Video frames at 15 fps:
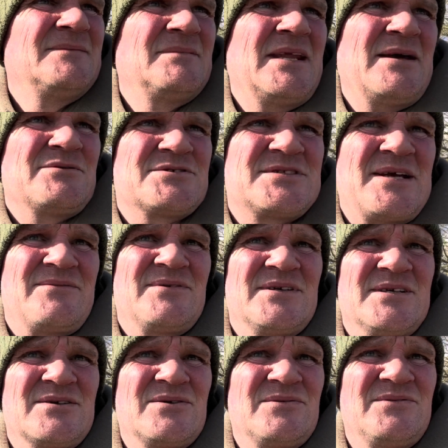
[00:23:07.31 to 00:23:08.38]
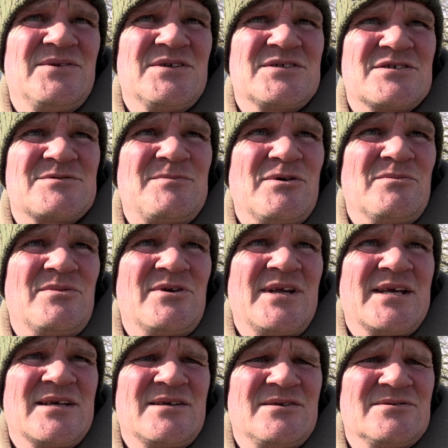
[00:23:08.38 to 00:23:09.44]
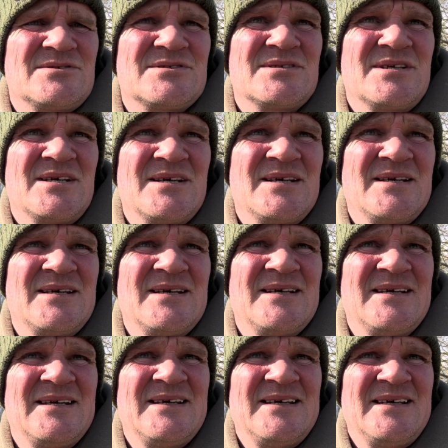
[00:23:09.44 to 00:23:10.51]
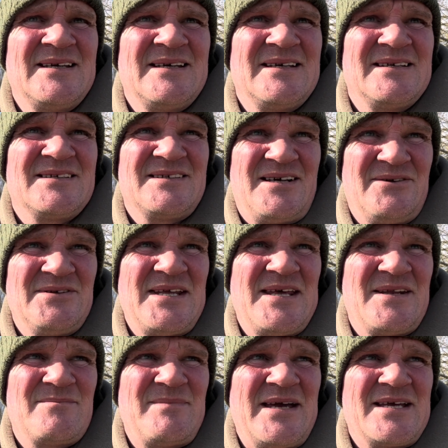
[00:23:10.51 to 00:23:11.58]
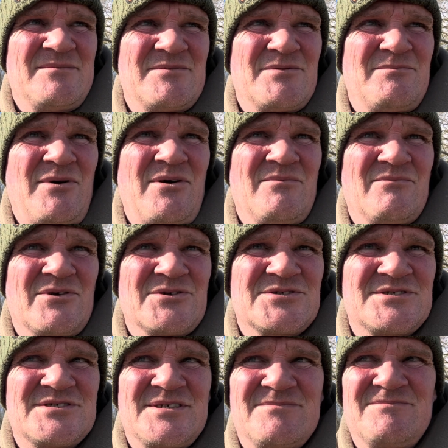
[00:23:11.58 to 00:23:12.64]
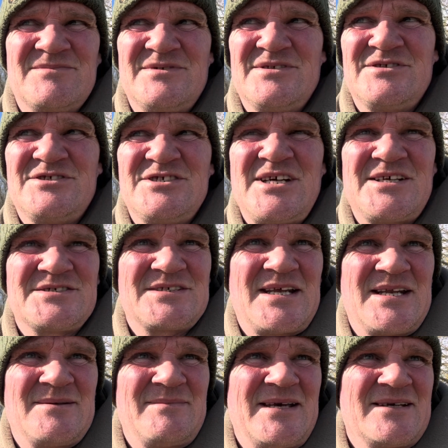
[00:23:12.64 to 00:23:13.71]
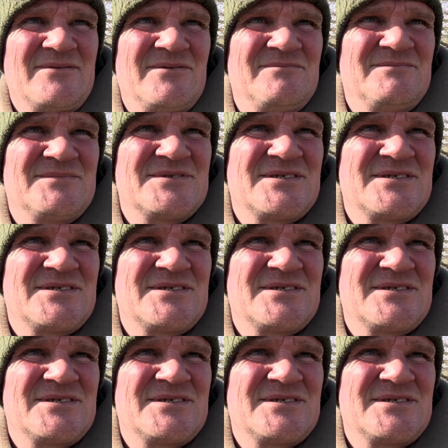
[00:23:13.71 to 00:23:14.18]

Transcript: That was definitely a good fish. I spooked by that goose. Only out the back of my bottom rods, just out the back of them.